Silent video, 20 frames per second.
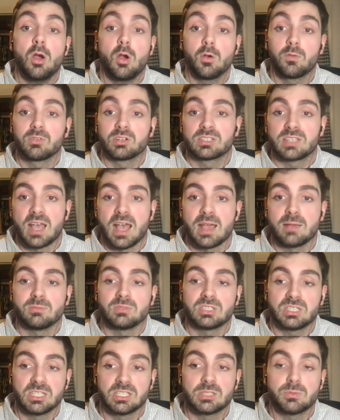over time
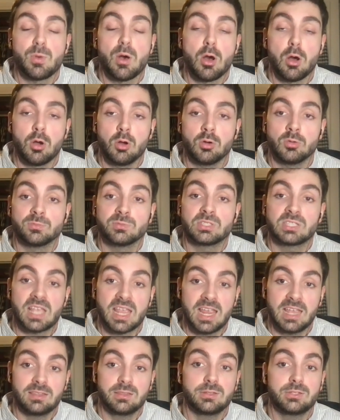since Mahomes
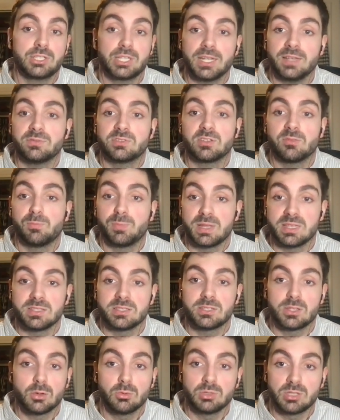and the Chiefs have been
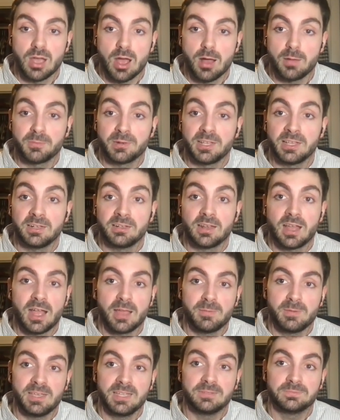so dominant. I
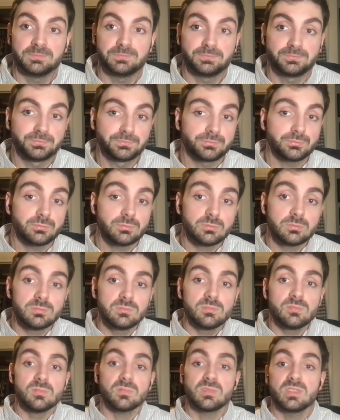mean,
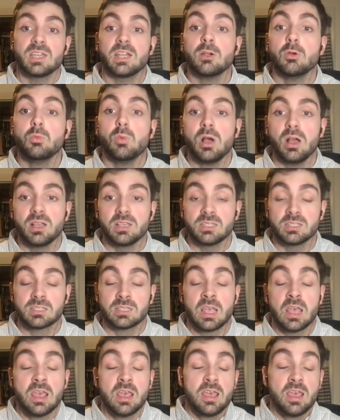there
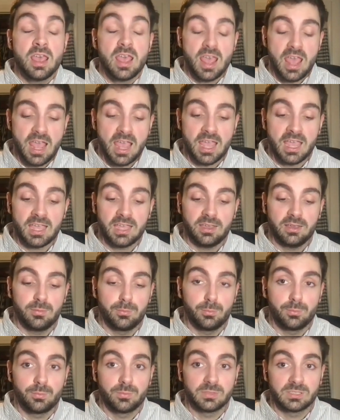was a
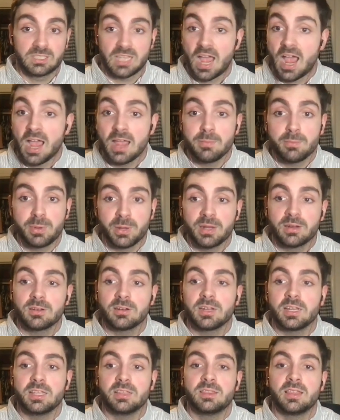time
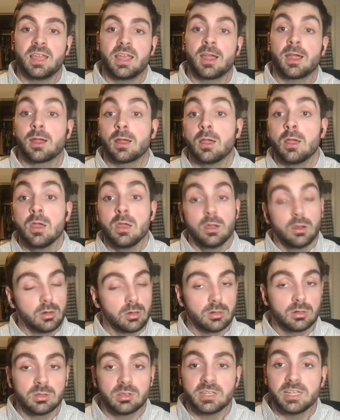period there
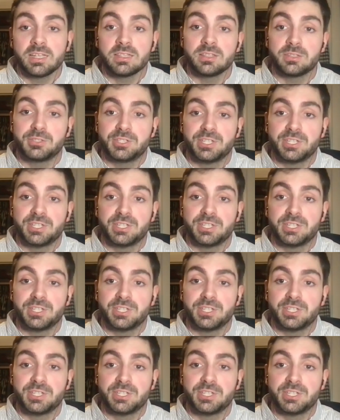early in the